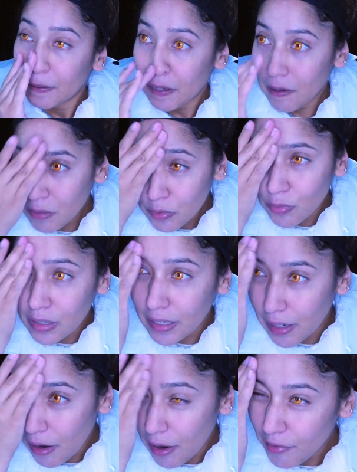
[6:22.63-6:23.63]
it was
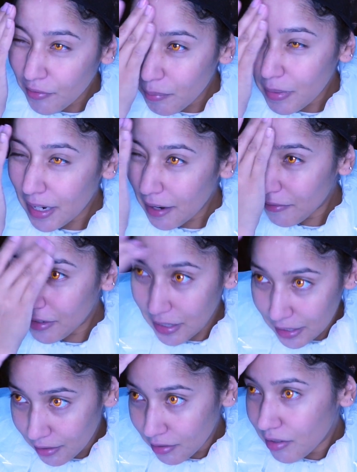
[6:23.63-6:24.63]
really hard for me every
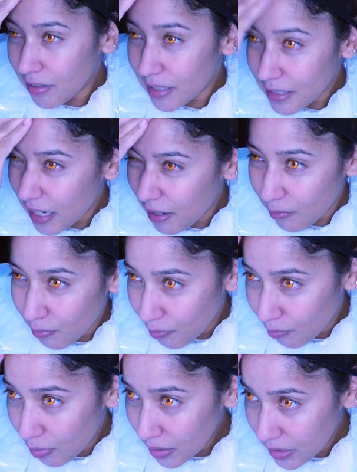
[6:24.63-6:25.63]
year to decide
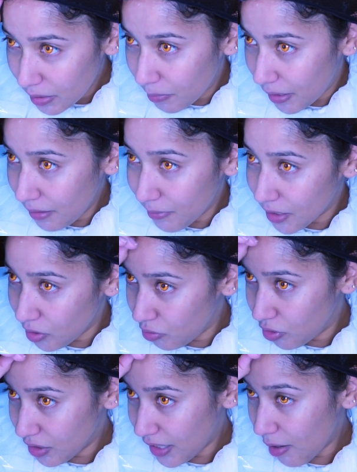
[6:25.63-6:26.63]
what to be because
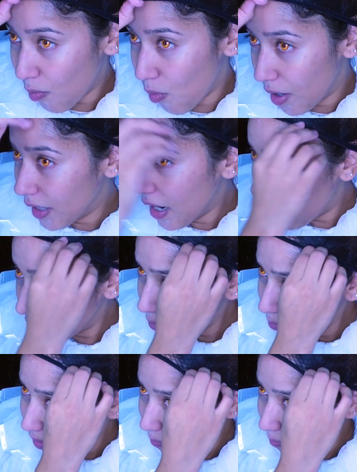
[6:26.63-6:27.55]
you just get one costume.